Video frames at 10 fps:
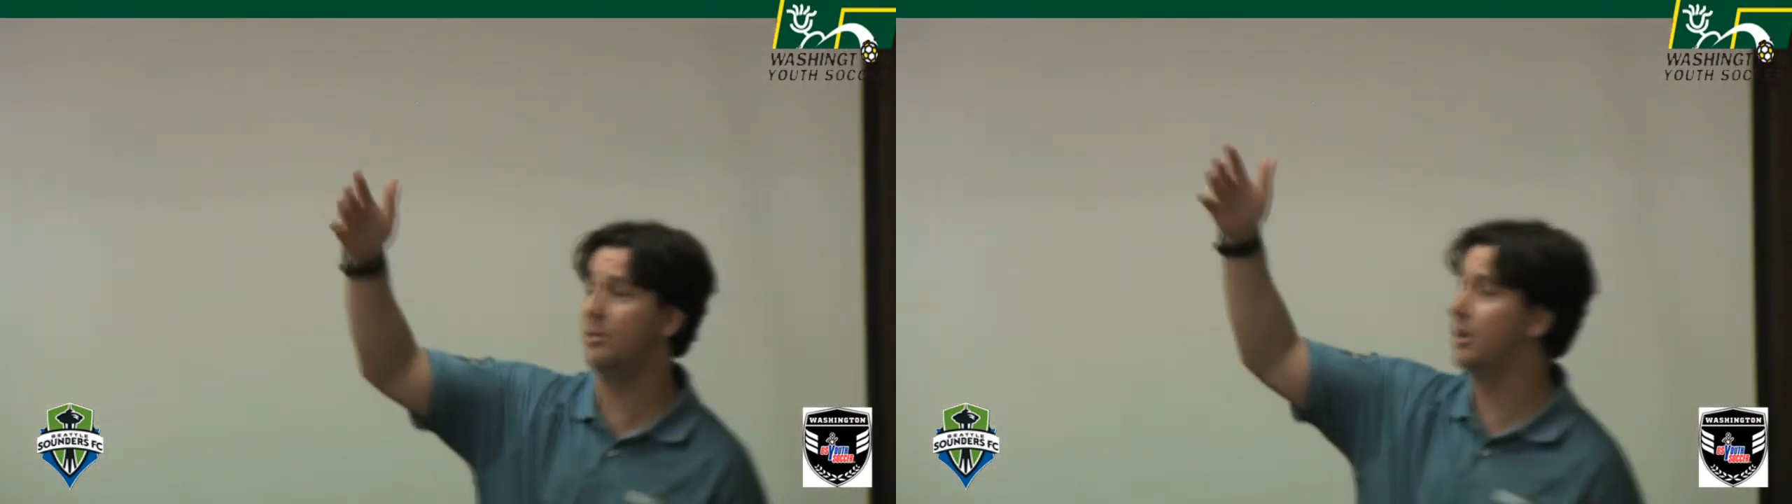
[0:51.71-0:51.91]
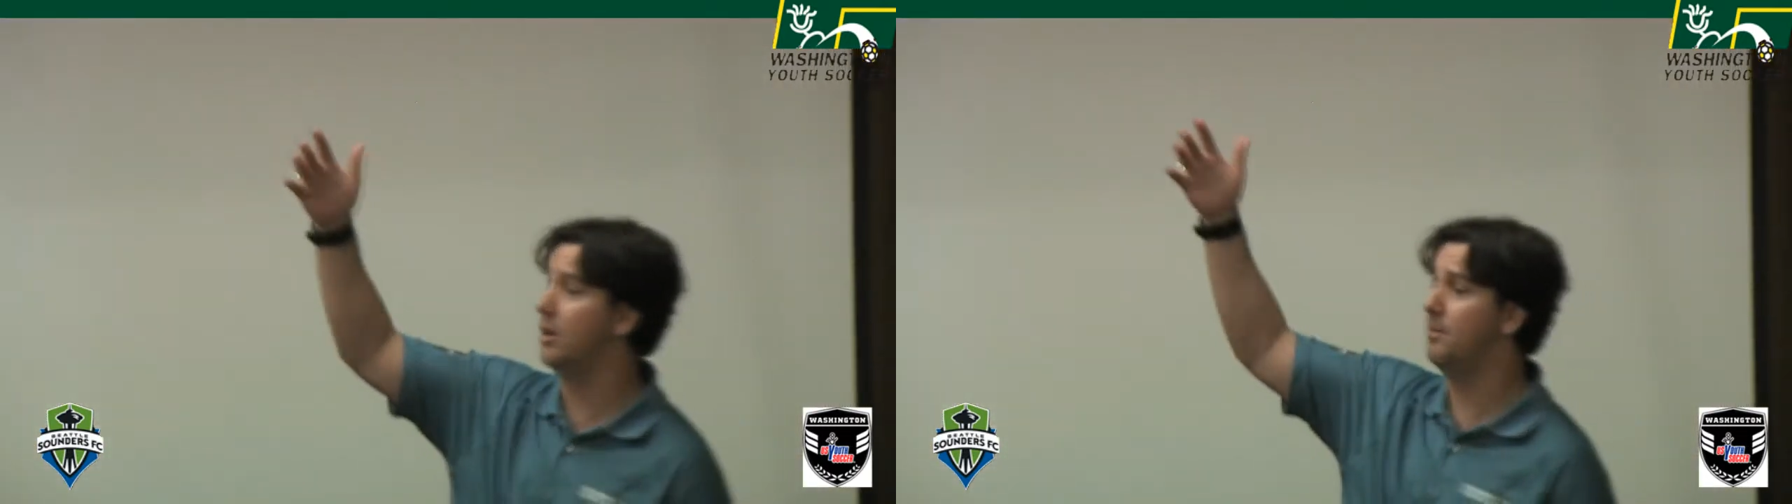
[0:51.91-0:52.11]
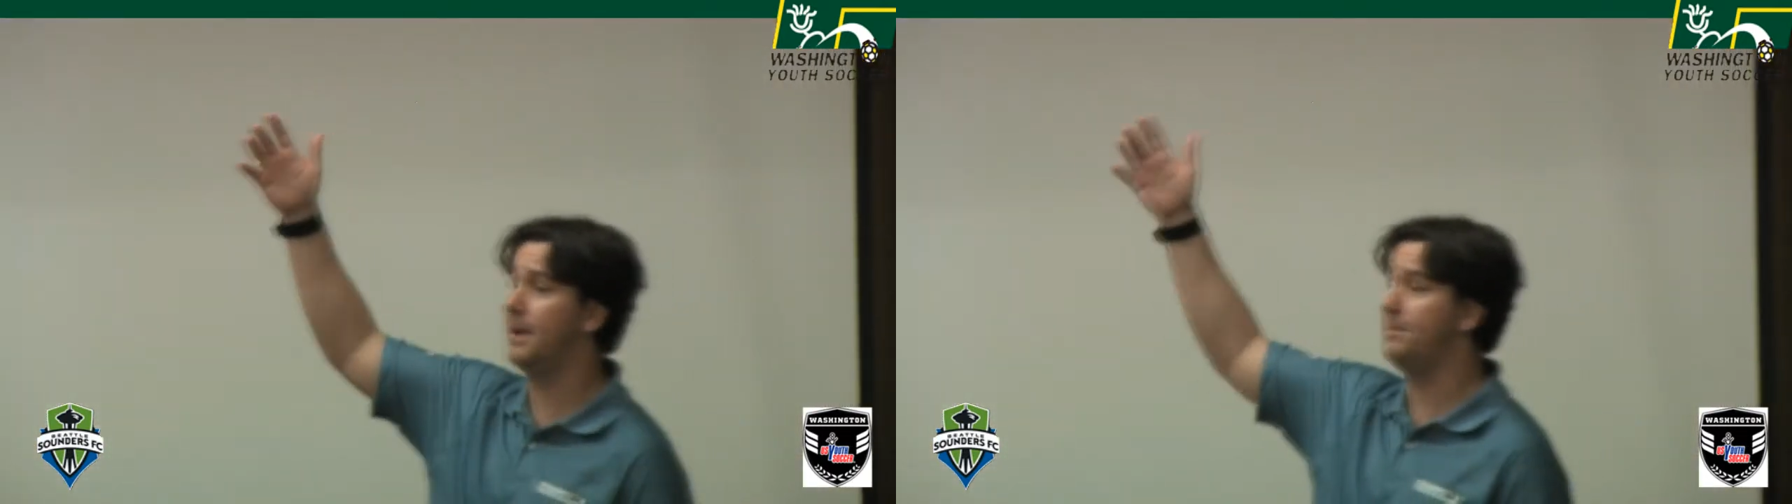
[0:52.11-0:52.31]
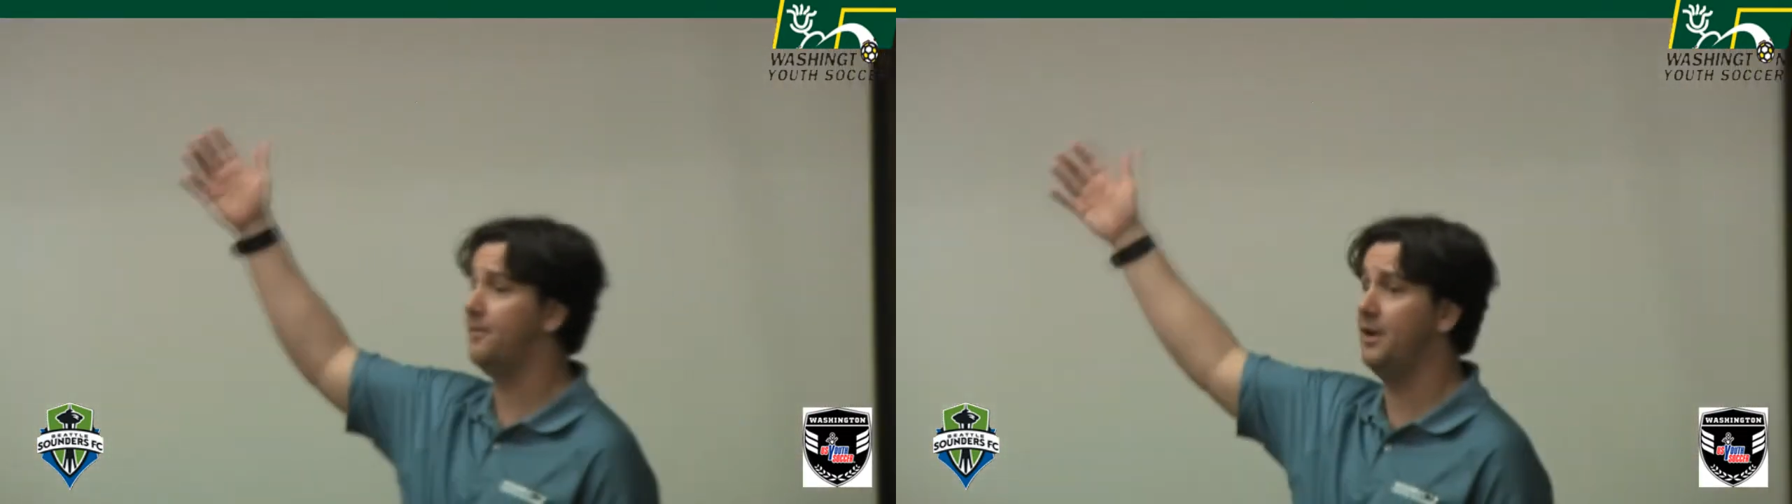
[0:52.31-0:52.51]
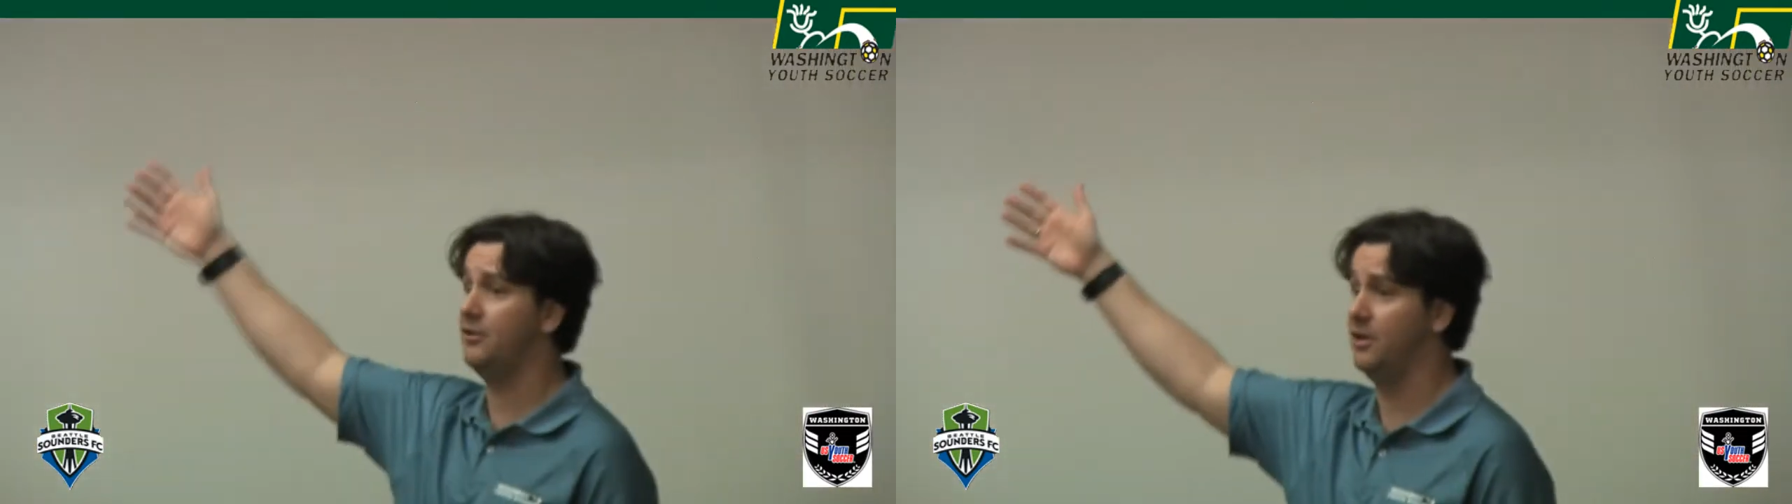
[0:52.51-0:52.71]
want to go and play
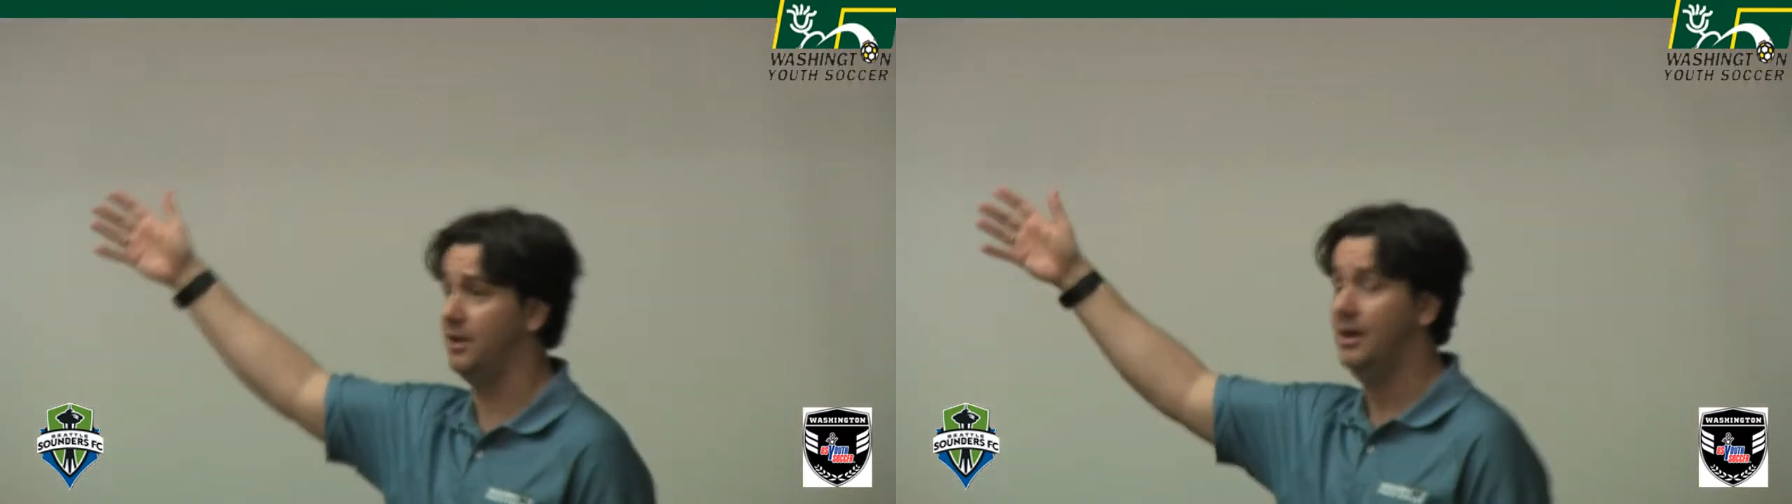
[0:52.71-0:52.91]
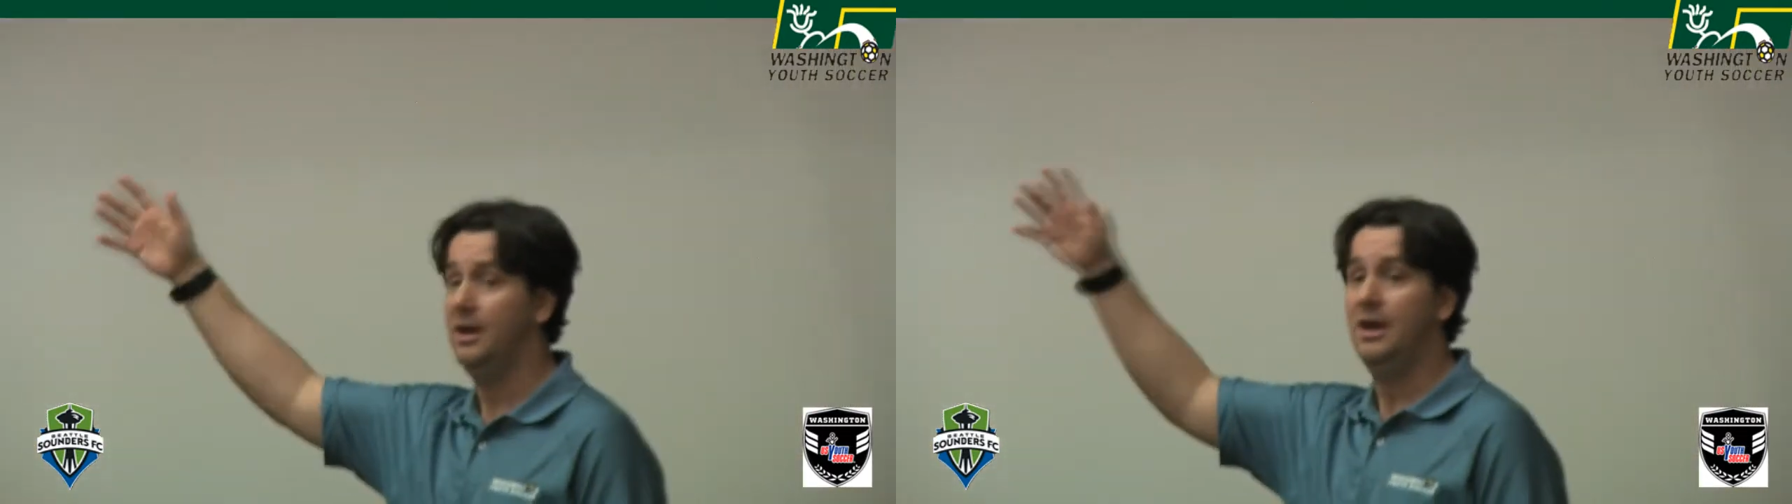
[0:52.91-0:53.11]
professionally.